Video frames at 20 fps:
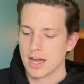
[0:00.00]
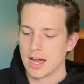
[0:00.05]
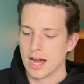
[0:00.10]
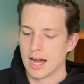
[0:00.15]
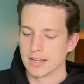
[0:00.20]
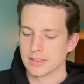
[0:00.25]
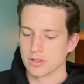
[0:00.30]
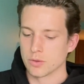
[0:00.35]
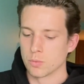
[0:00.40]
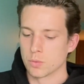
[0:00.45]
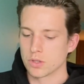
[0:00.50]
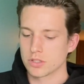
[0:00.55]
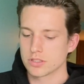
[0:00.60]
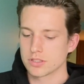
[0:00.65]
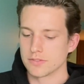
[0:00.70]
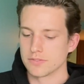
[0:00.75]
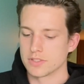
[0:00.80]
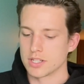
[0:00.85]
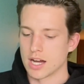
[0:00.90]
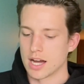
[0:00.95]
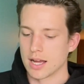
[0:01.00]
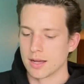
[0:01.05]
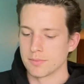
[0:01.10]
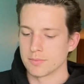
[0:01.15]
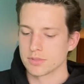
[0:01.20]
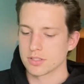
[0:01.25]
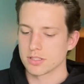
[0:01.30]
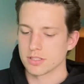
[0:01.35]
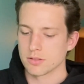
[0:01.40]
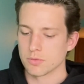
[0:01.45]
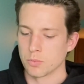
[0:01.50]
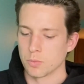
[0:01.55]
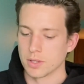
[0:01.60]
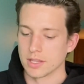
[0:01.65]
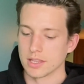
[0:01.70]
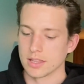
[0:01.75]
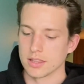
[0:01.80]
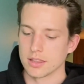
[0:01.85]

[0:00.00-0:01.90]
At the worst of times, when